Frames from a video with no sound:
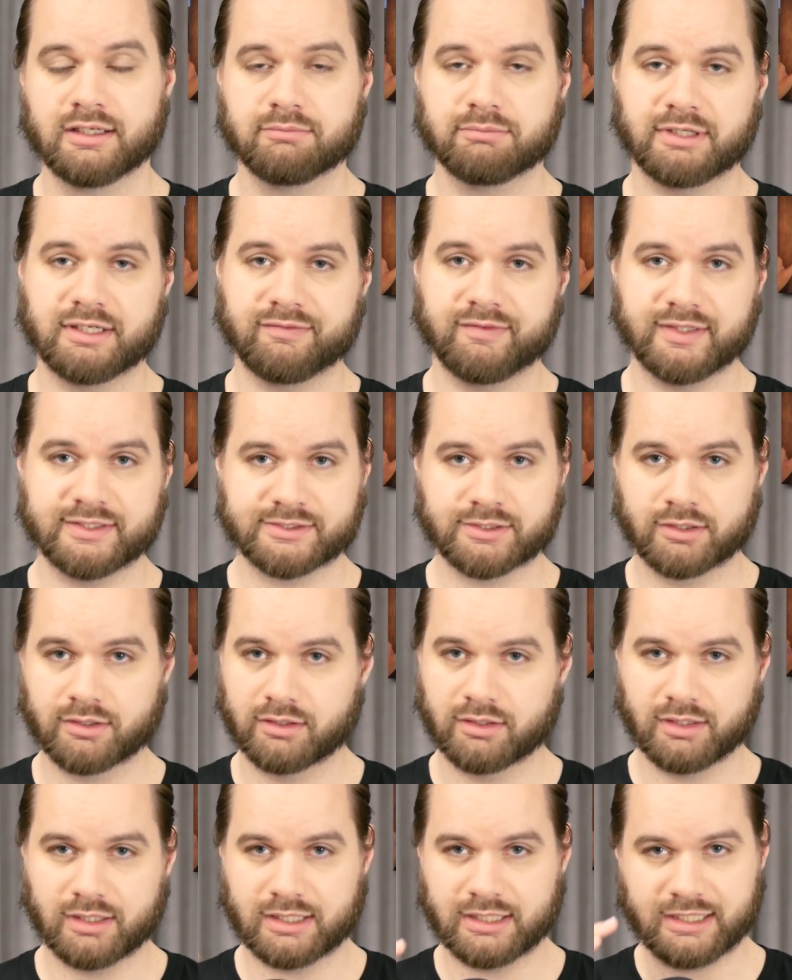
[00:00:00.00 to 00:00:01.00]
But if he gets
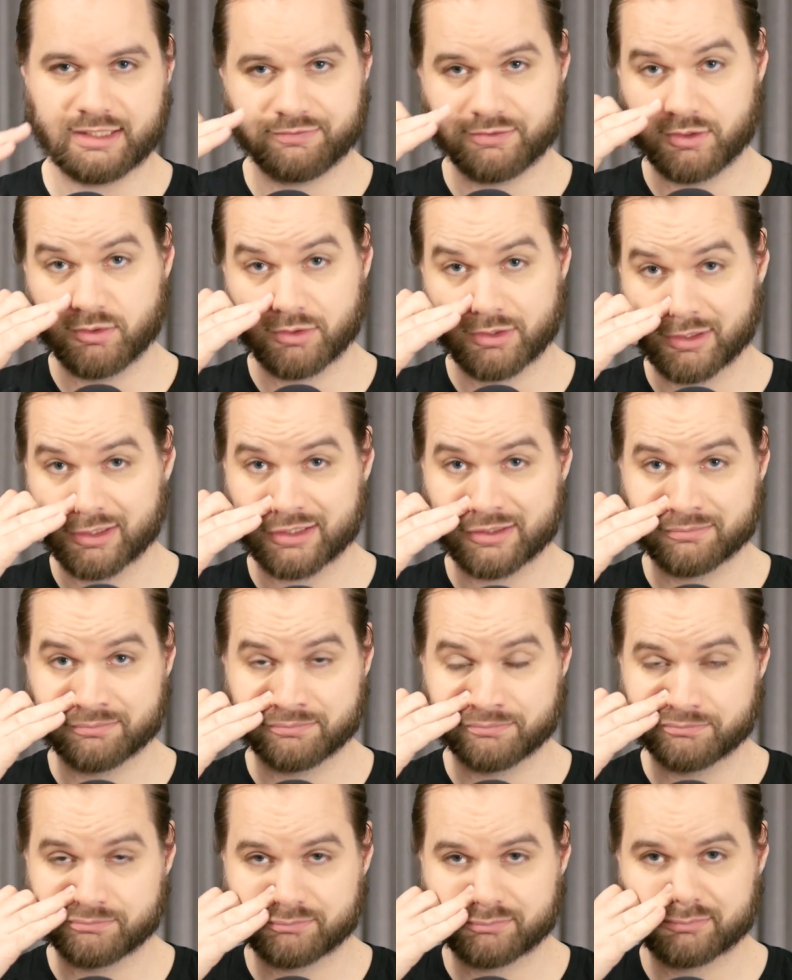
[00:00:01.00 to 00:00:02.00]
hurt a lot, if you hurt
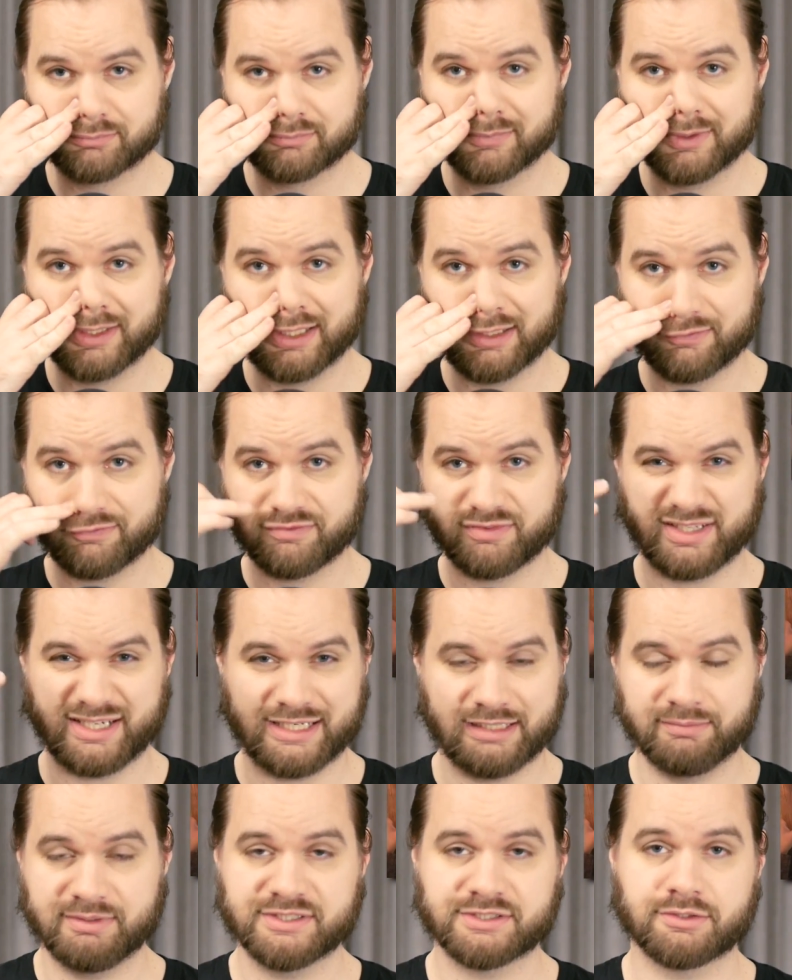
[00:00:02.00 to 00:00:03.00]
him, if
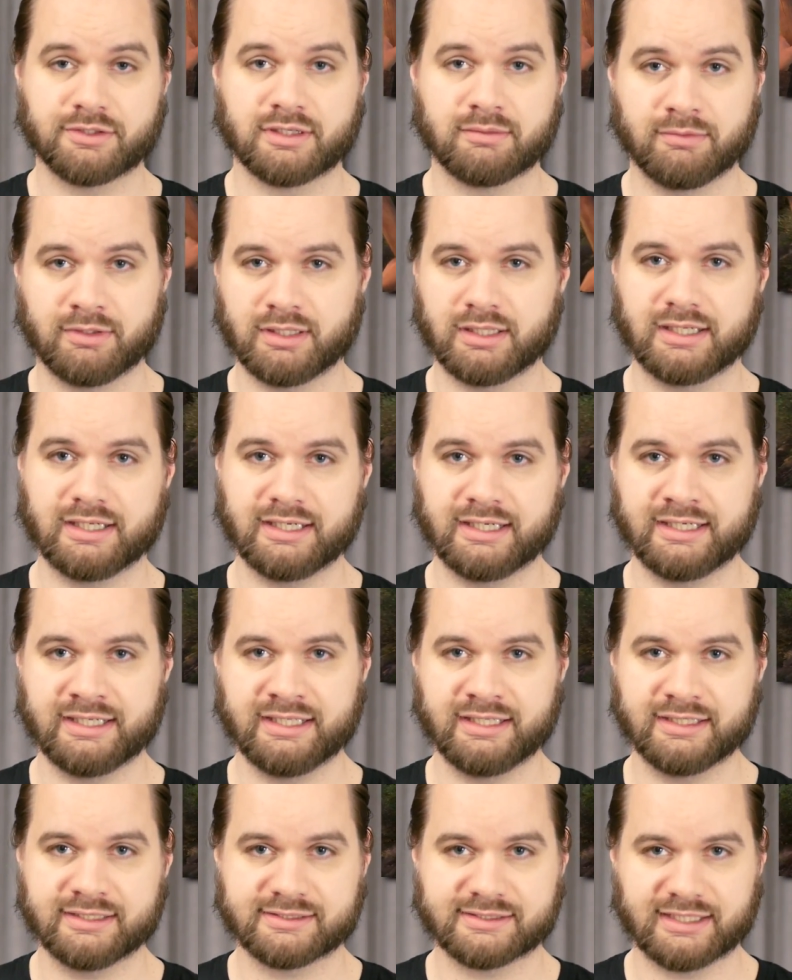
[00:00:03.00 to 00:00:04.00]
enemies hurt him a lot, and
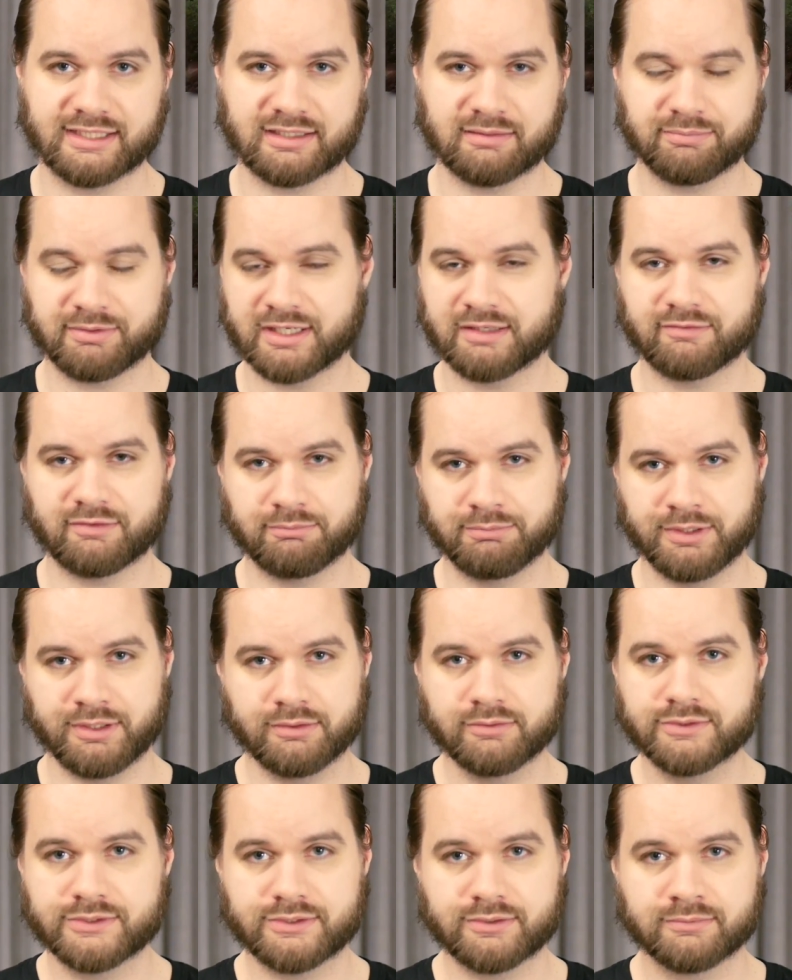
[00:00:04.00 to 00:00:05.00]
he gets, like, a kind of
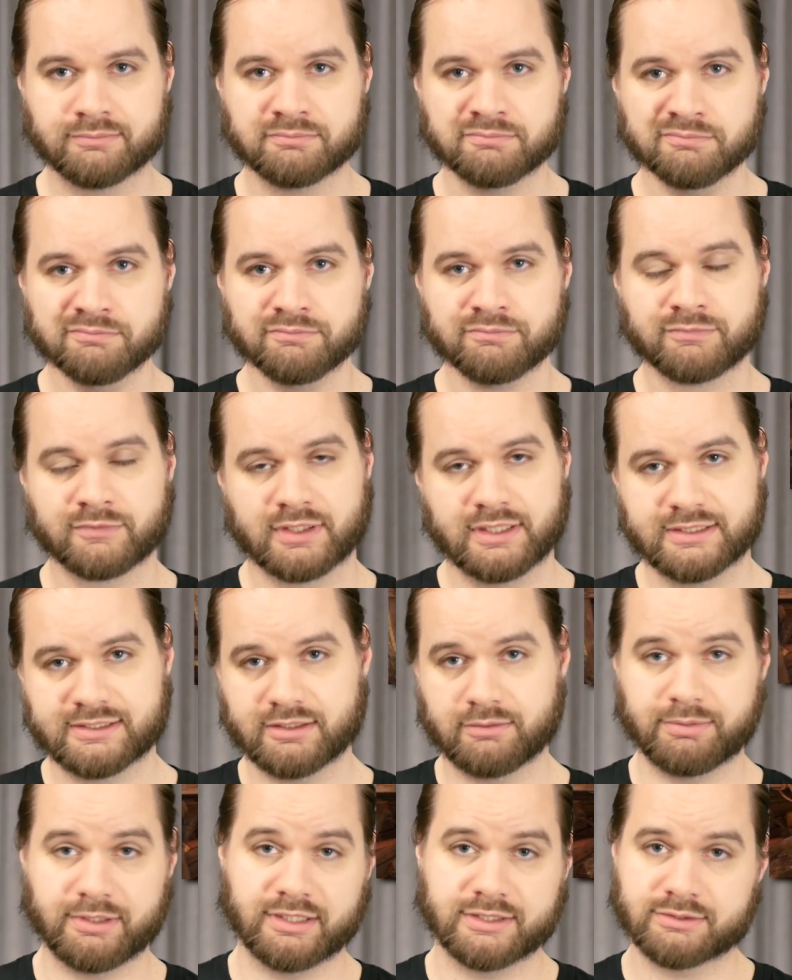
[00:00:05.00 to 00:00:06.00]
abused, his
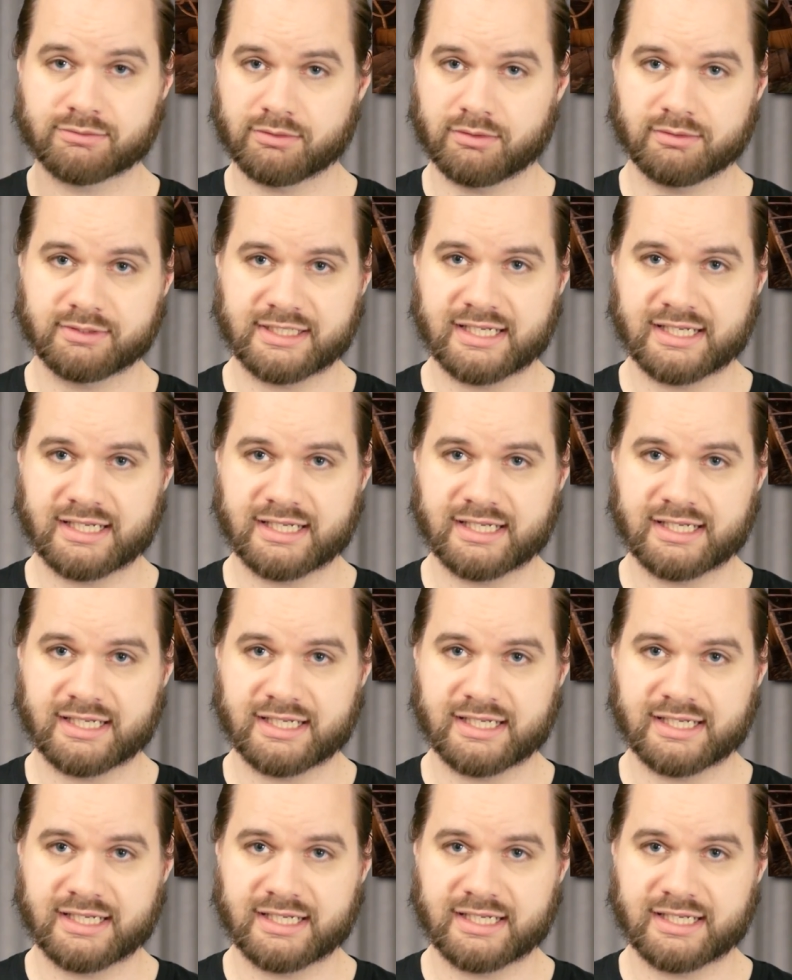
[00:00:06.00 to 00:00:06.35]
obedience will go